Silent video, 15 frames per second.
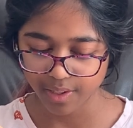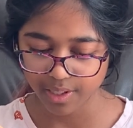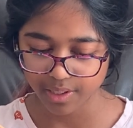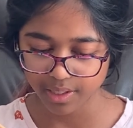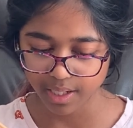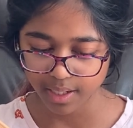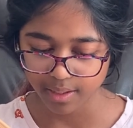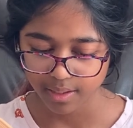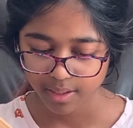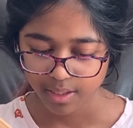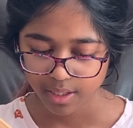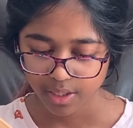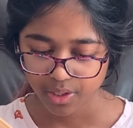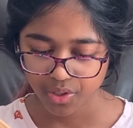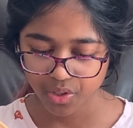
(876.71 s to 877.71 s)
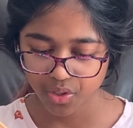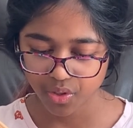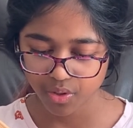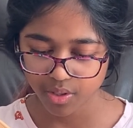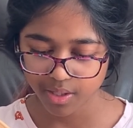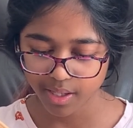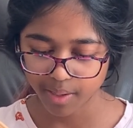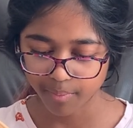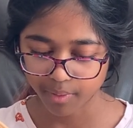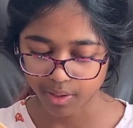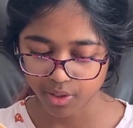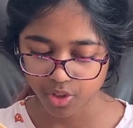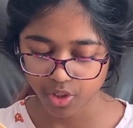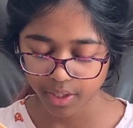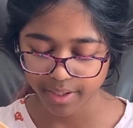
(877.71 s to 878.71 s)
and yet he chewed his
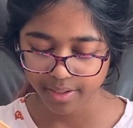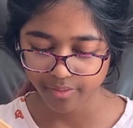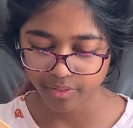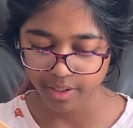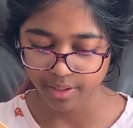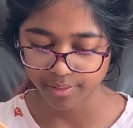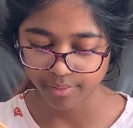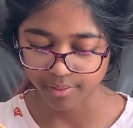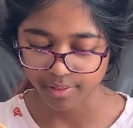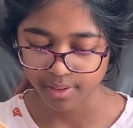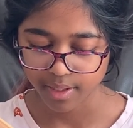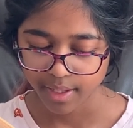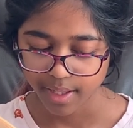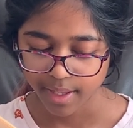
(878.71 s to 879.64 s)
hamburger, trying to find the words.